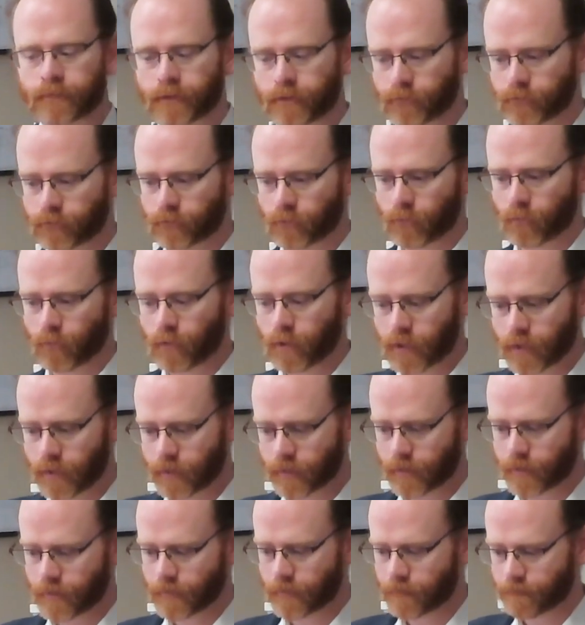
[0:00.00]
And so
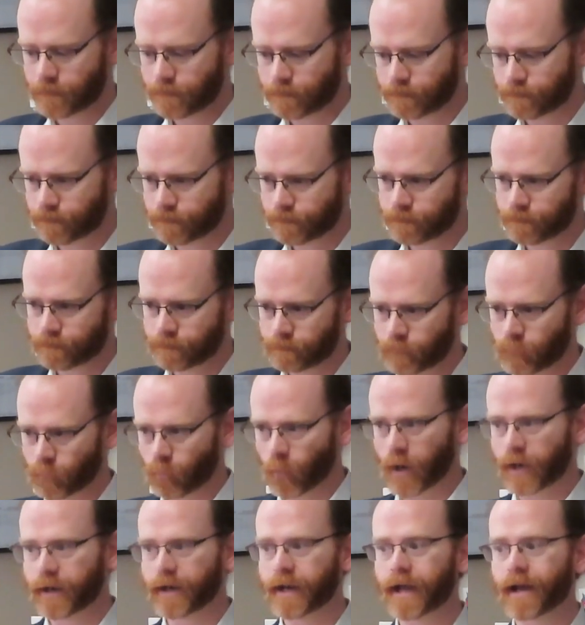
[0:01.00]

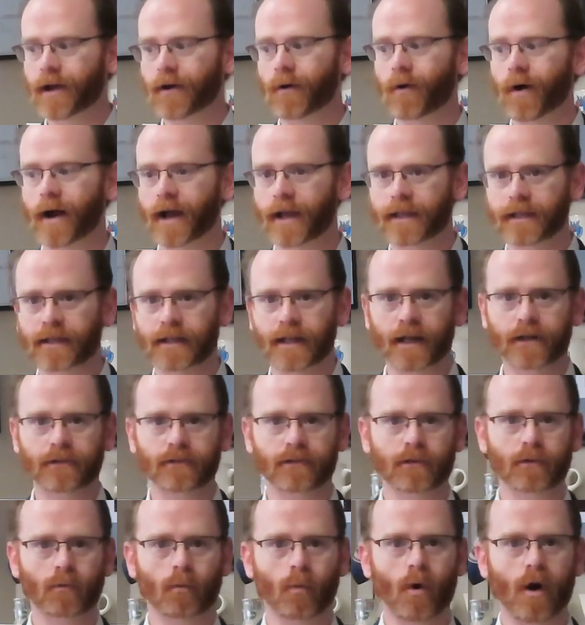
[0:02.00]
right now I could
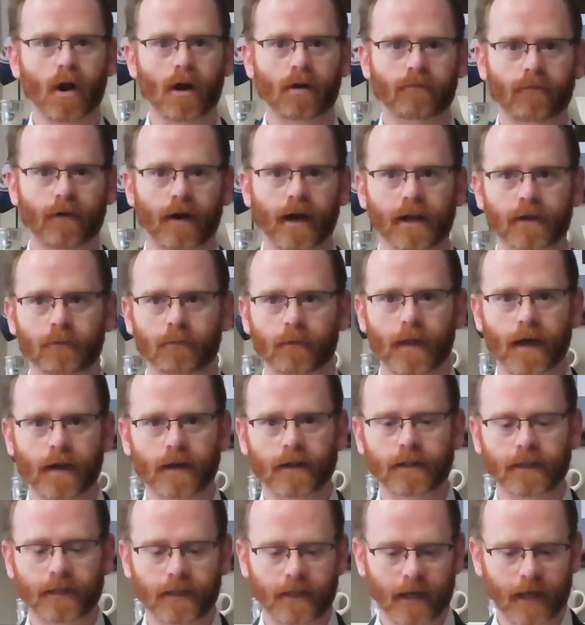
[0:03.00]
actually walk fine
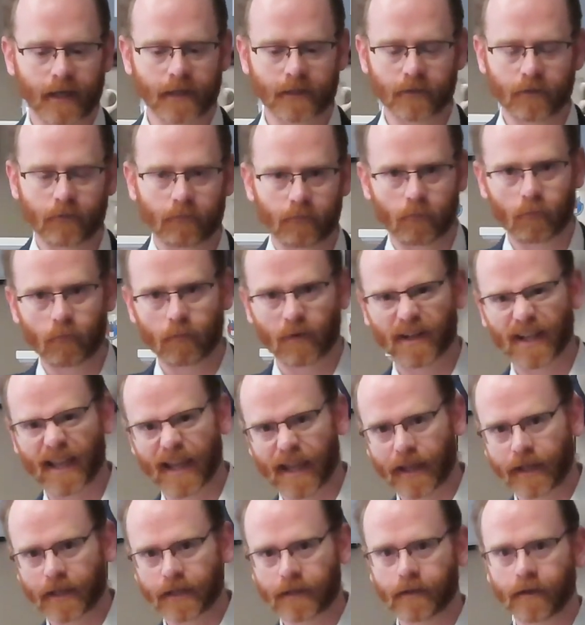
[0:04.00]
without any kind of
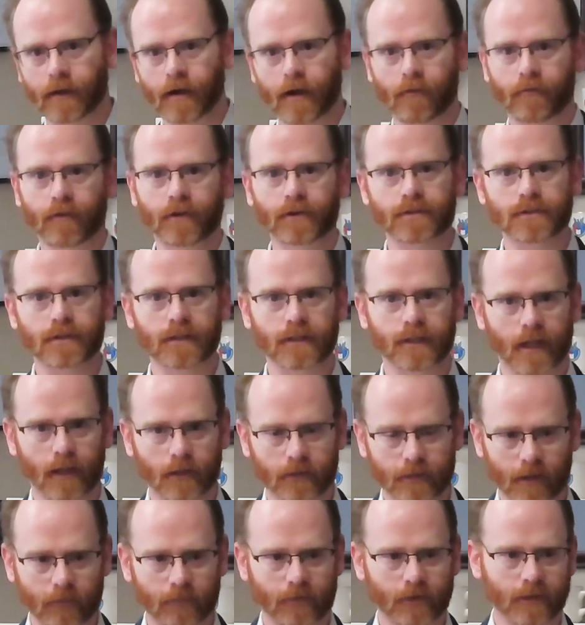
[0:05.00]
cane. Eventually
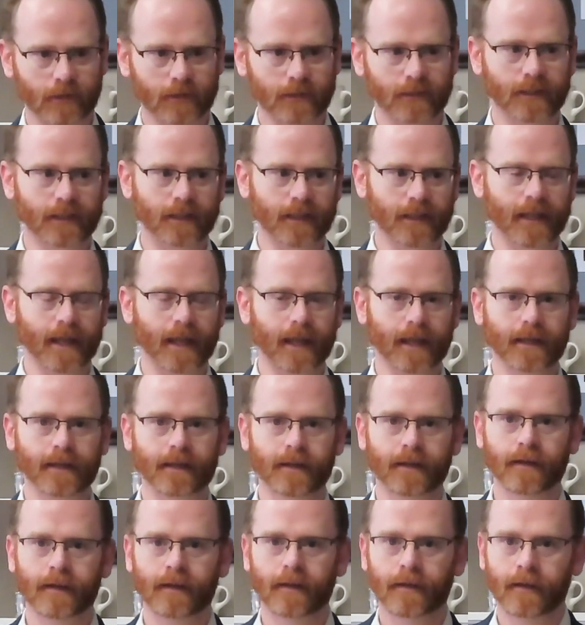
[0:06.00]
I'll definitely need a
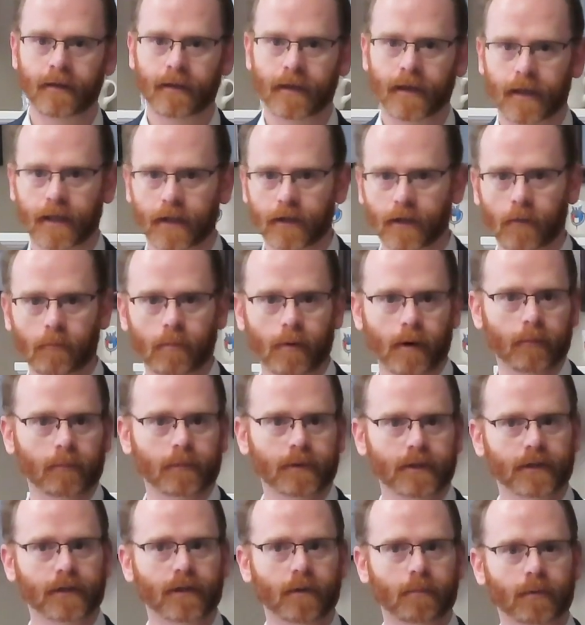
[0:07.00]
cane, and I'll
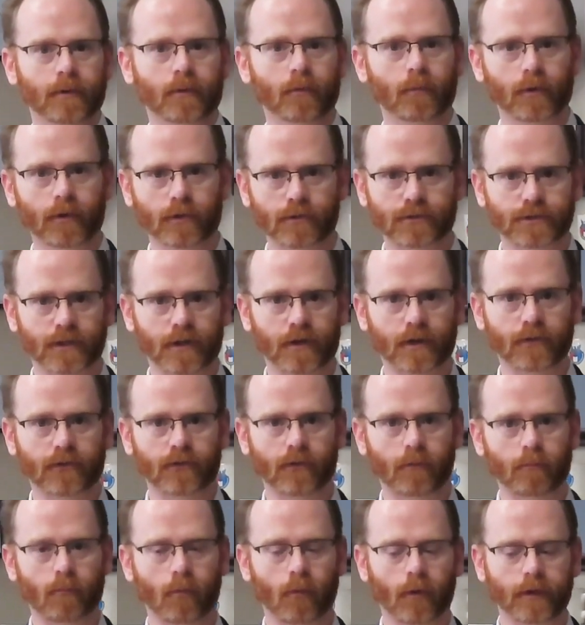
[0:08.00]
probably end up in a wheelchair at
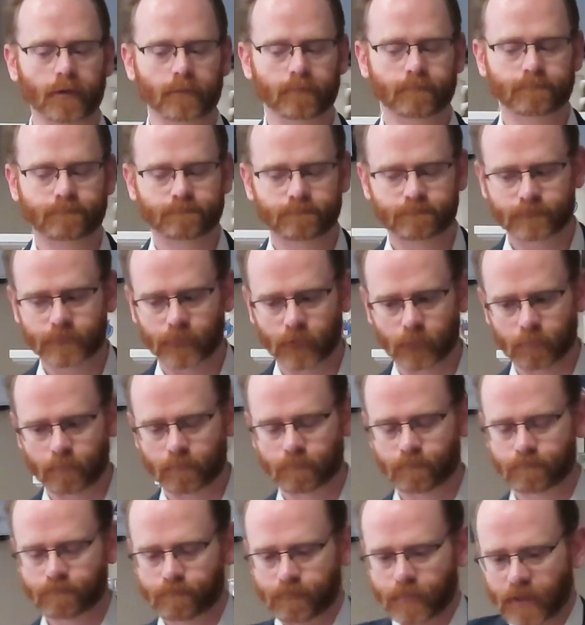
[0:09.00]
some point
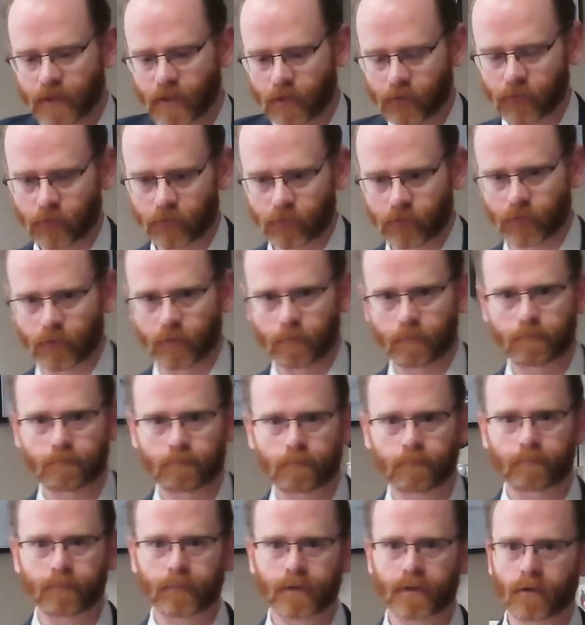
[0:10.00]
because it's a
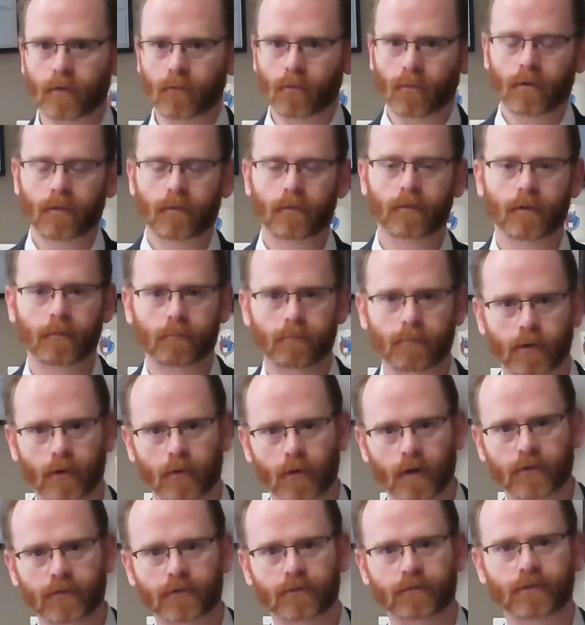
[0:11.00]

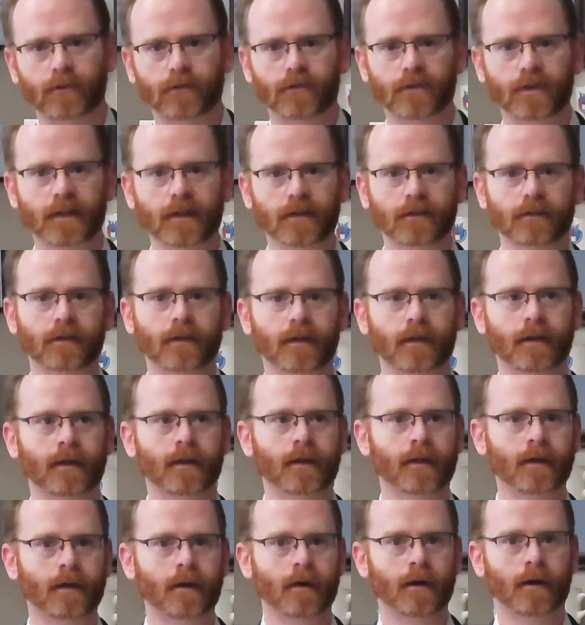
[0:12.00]
progressive disease.
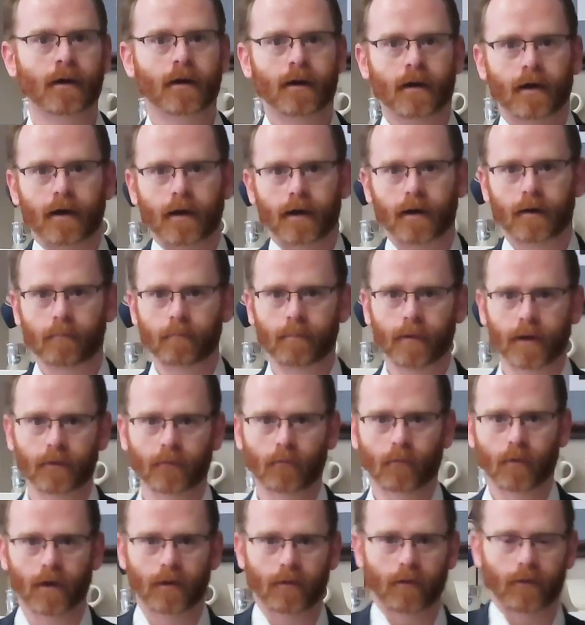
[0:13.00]

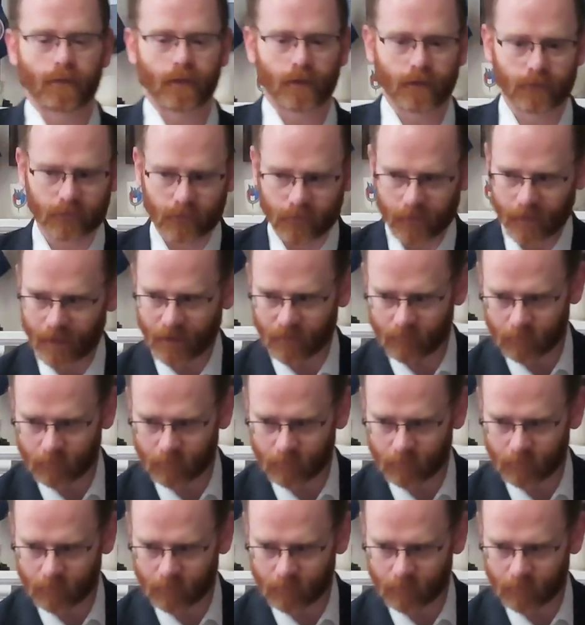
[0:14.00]
But one of the things that they